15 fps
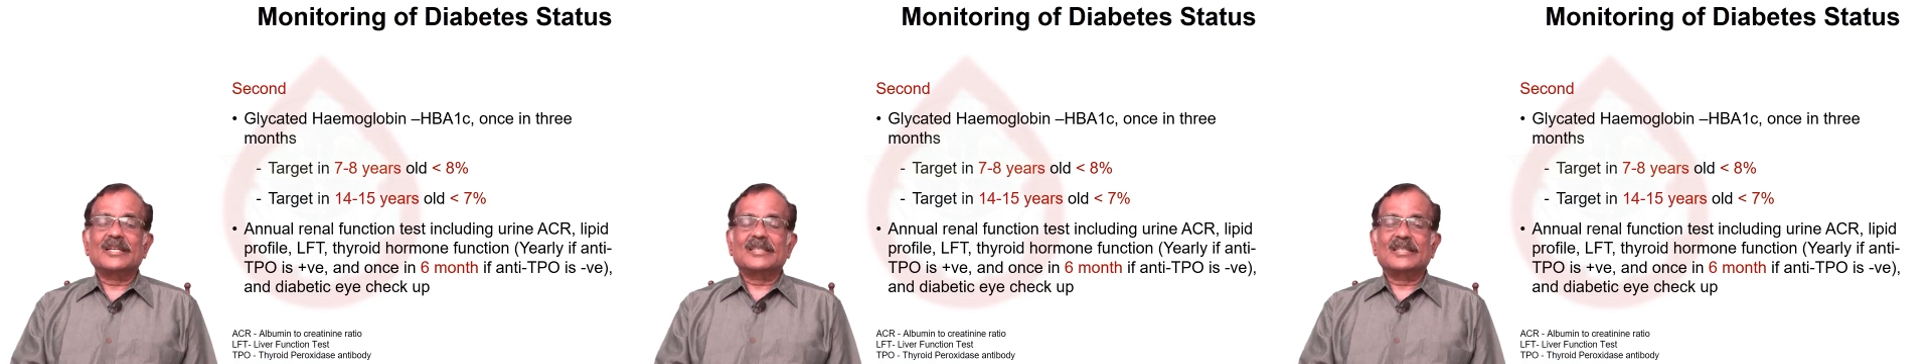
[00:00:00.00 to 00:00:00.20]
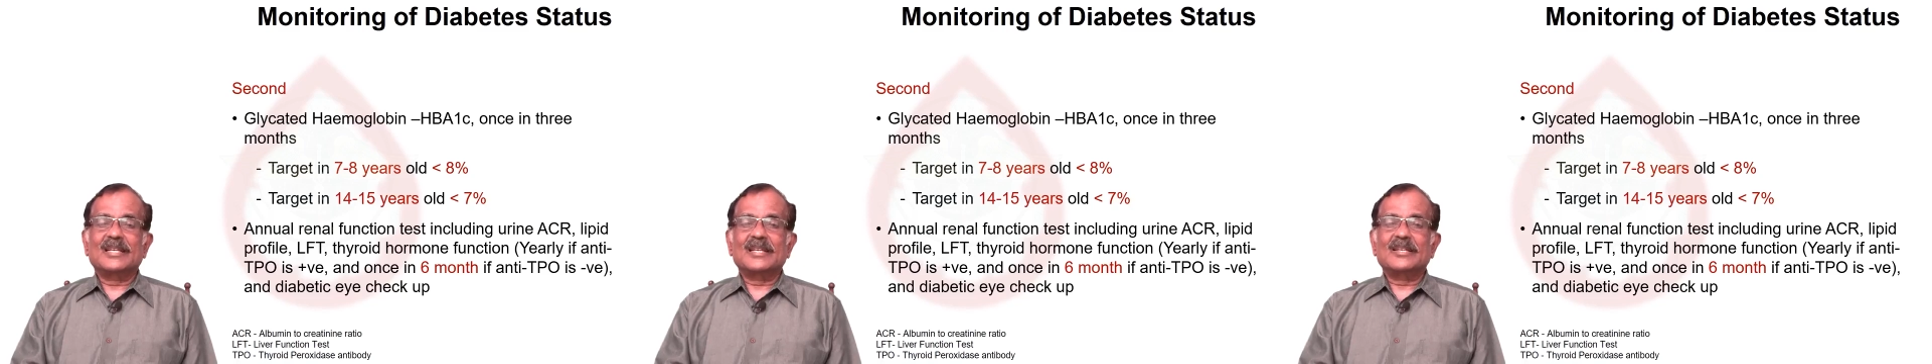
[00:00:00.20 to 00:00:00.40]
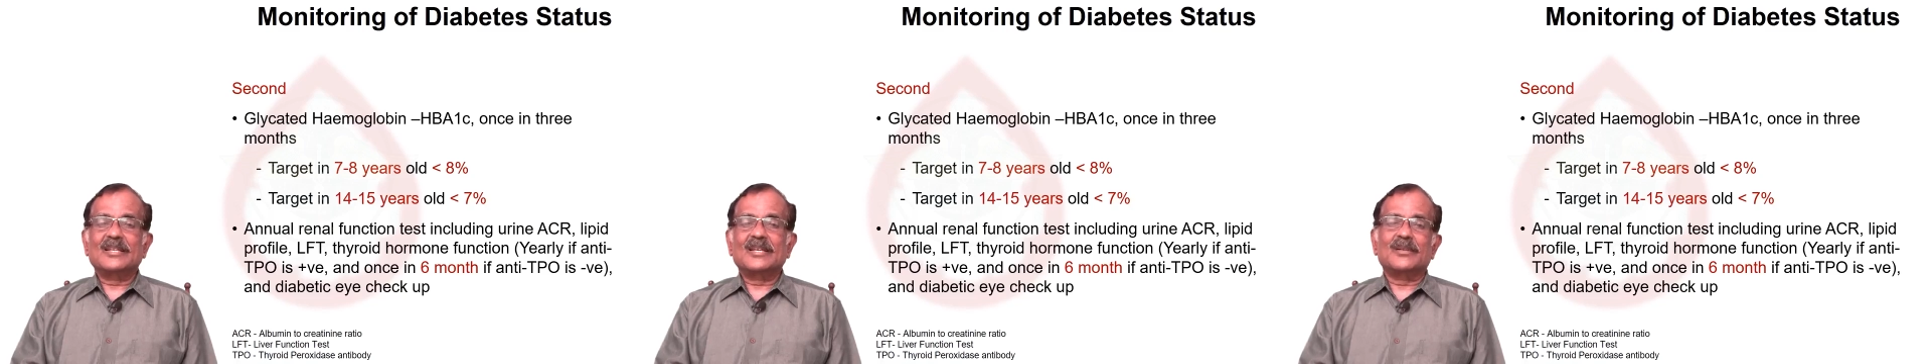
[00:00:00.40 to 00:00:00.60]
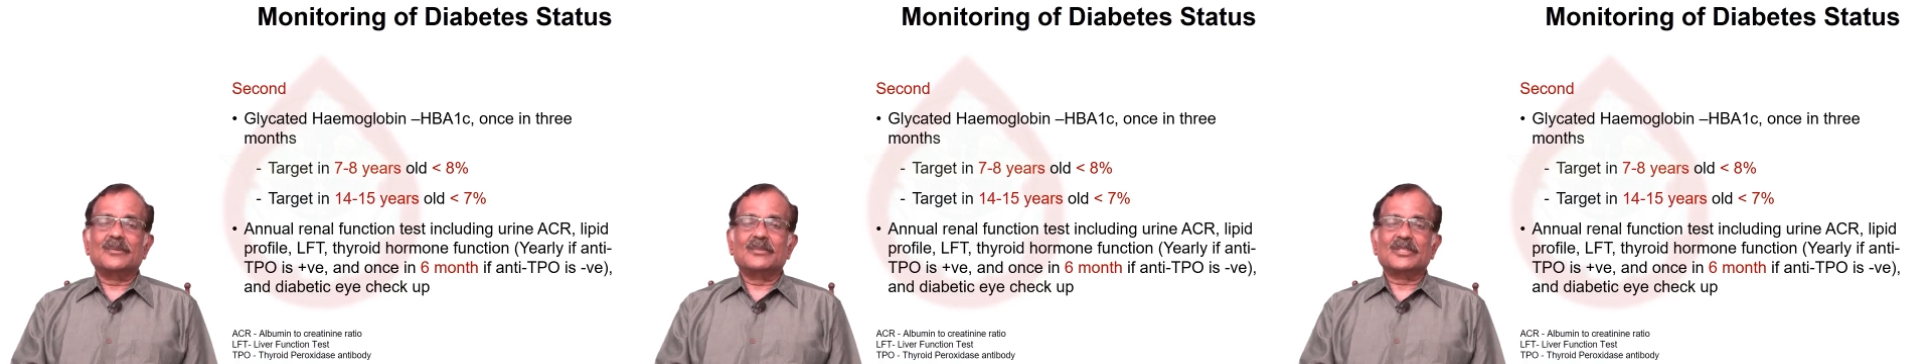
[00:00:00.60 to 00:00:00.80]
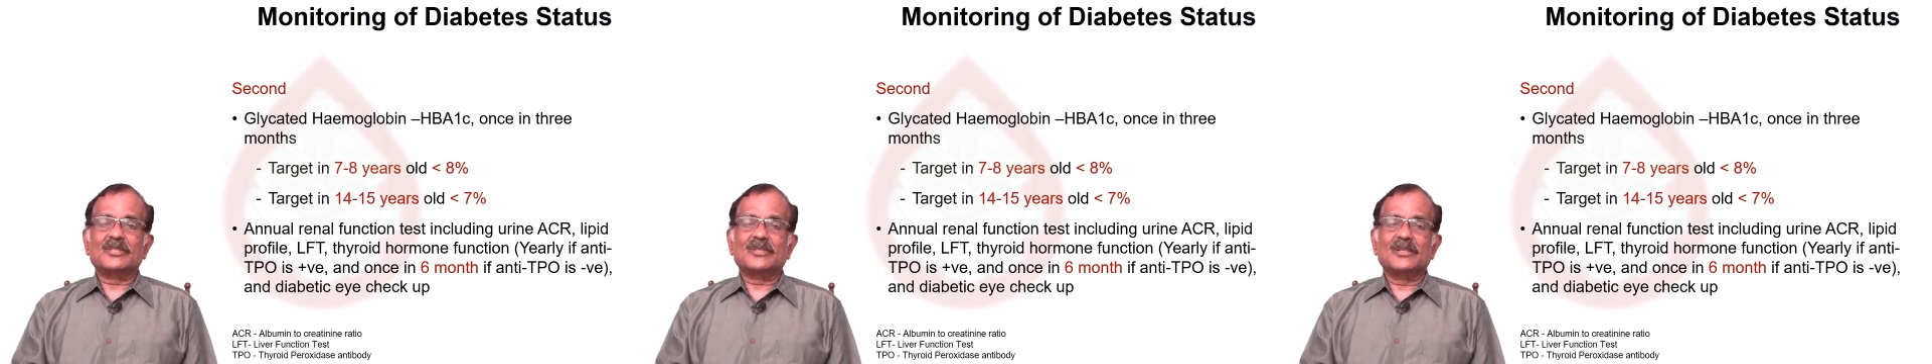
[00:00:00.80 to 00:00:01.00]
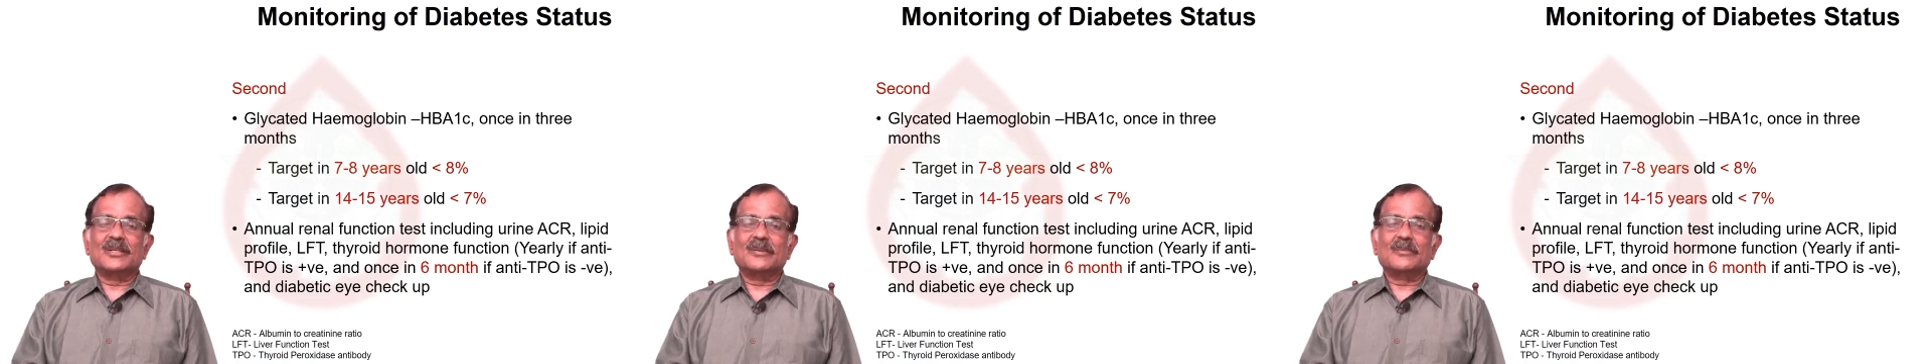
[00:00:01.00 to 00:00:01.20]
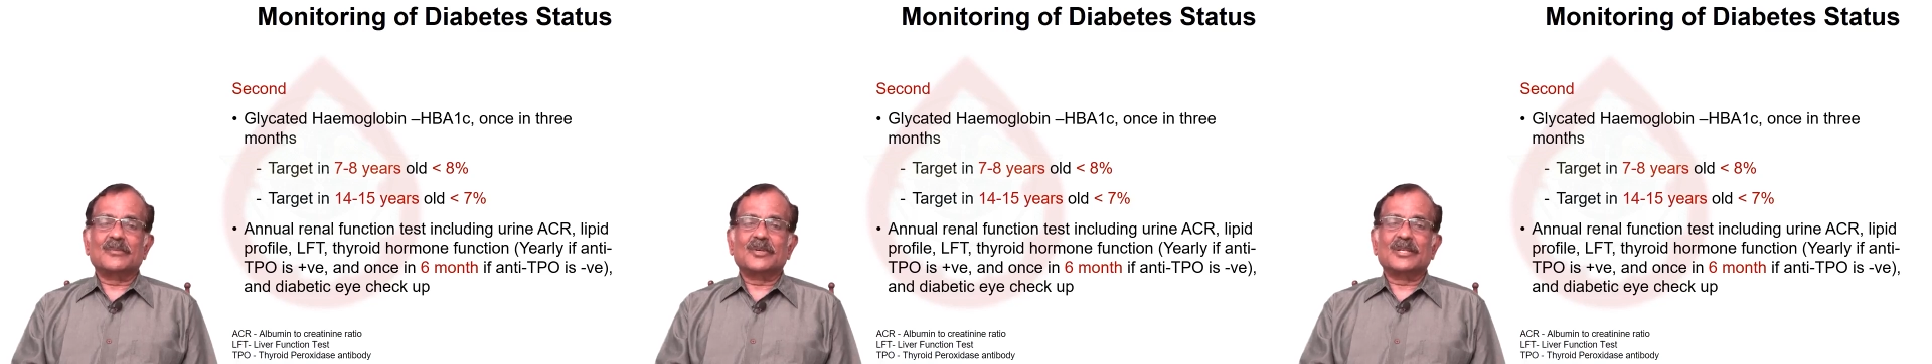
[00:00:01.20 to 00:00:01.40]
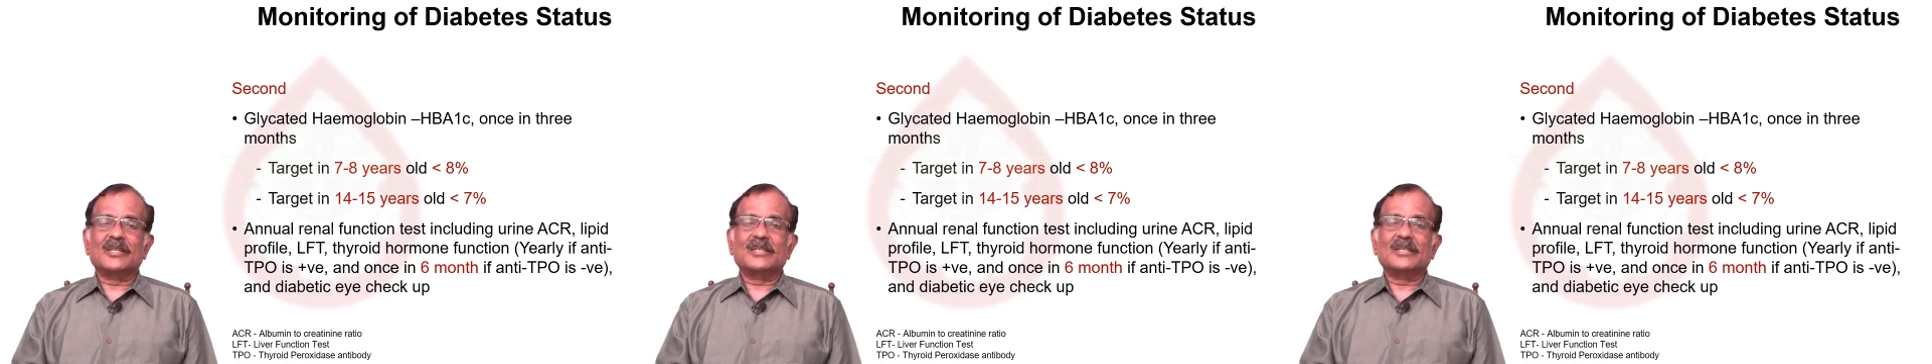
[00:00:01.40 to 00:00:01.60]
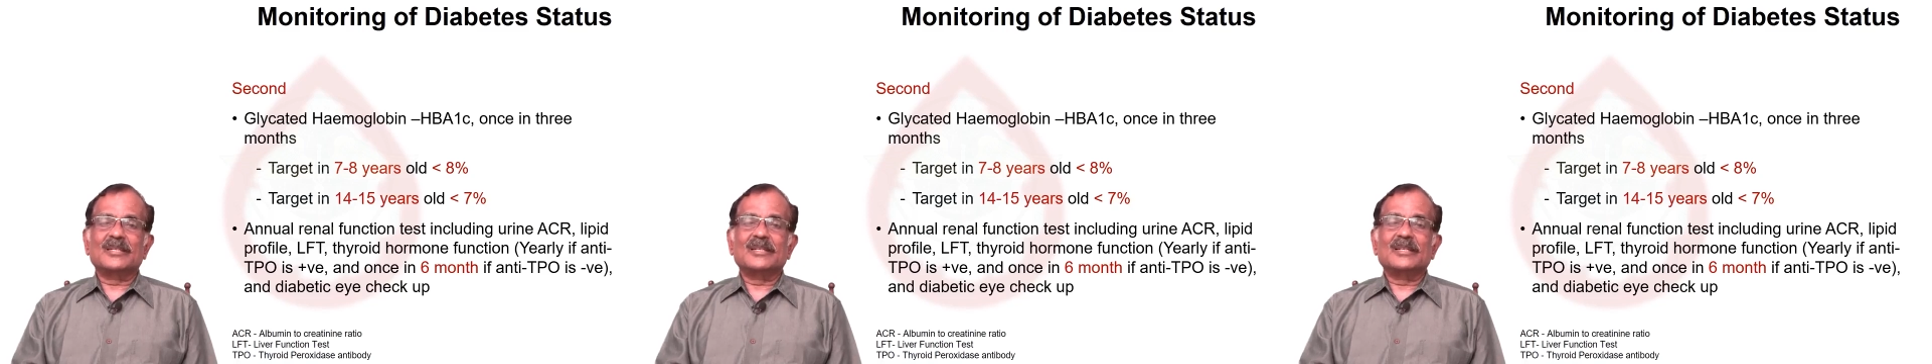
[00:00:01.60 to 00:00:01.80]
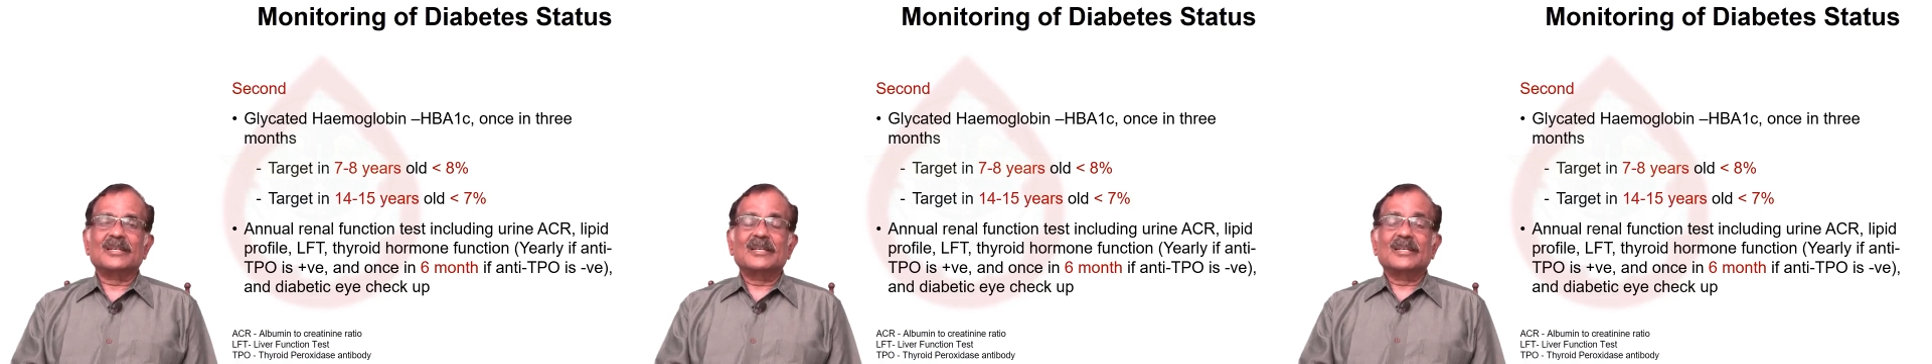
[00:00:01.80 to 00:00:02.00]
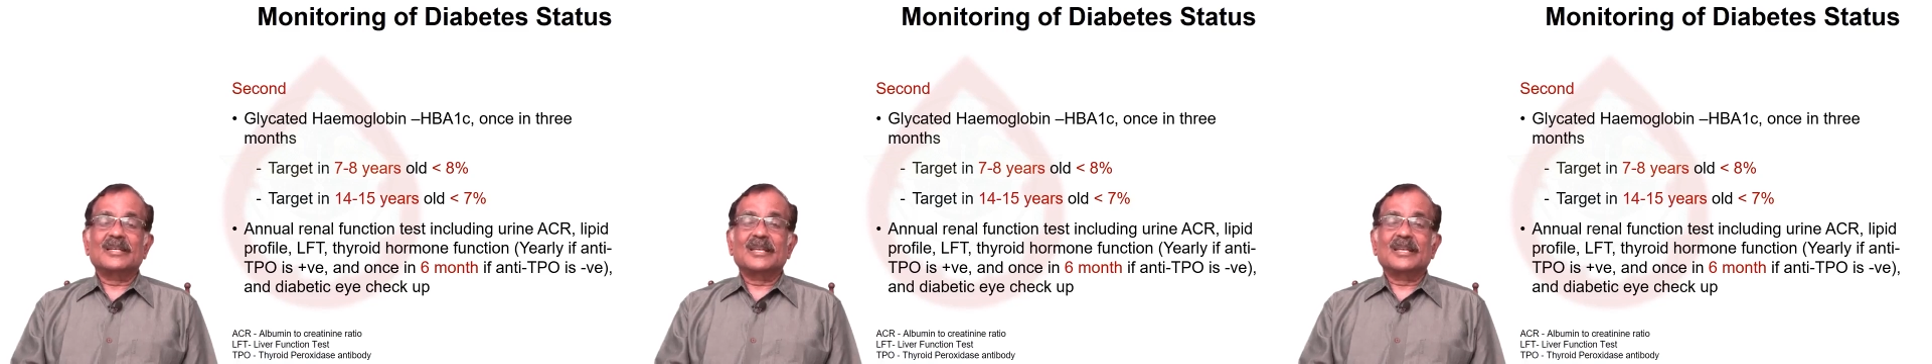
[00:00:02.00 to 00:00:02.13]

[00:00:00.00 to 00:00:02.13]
Then you must monitor